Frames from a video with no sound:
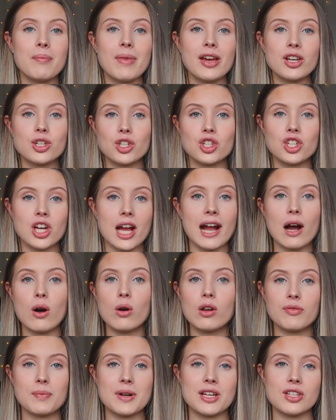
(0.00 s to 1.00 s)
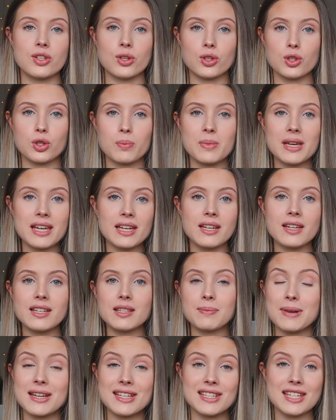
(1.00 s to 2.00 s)
Make sure you check out all of my social
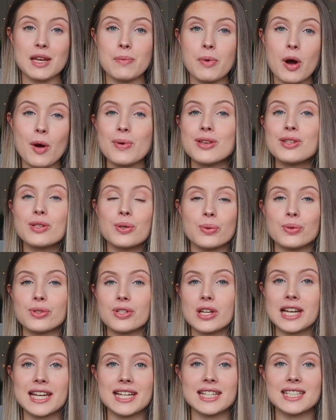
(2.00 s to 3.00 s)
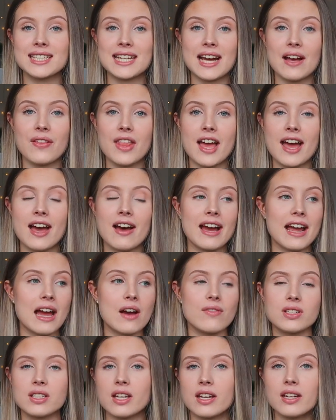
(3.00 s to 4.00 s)
medias. My Depop is also linked down there. I
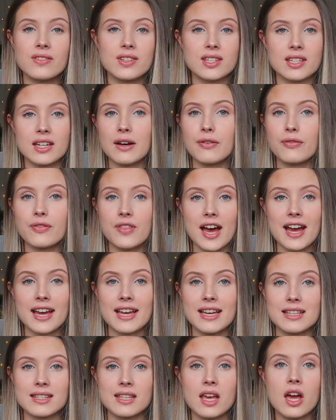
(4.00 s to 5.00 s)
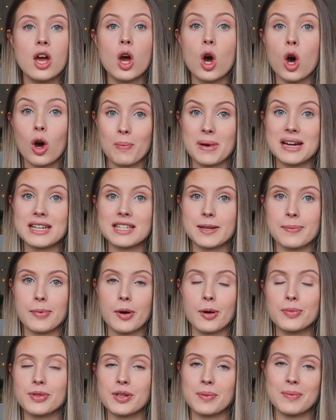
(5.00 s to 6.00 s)
have a ton of stuff that is on my
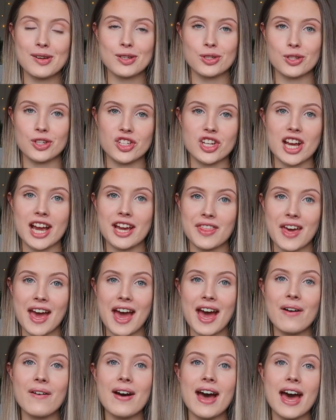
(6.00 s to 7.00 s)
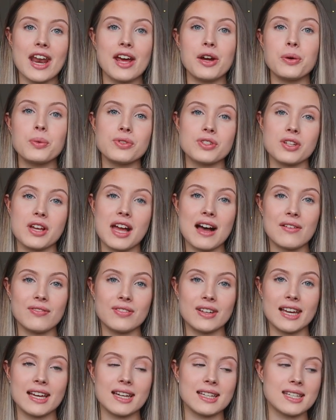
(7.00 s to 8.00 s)
Depop, so make sure you check that out. And I also have
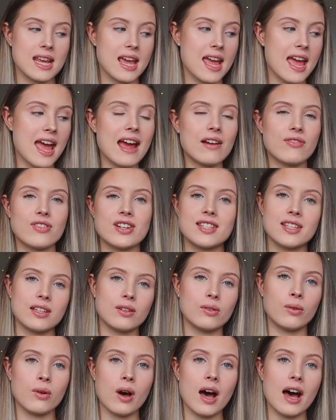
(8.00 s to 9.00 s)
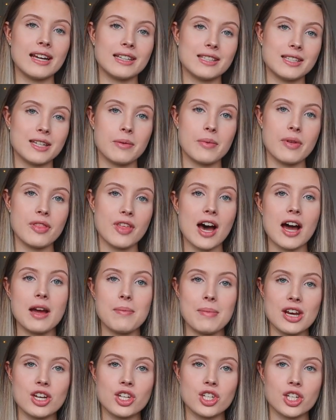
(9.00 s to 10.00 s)
linked every single item that I
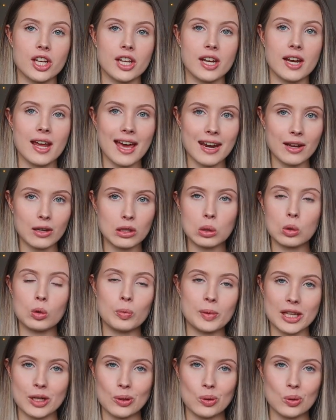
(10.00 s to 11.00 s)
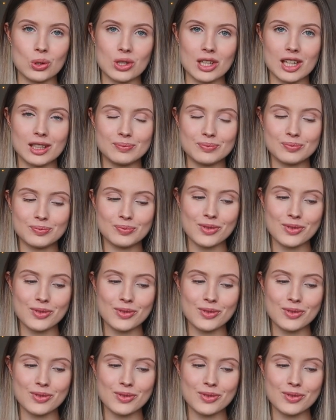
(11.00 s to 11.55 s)
mention, and it will all be in order.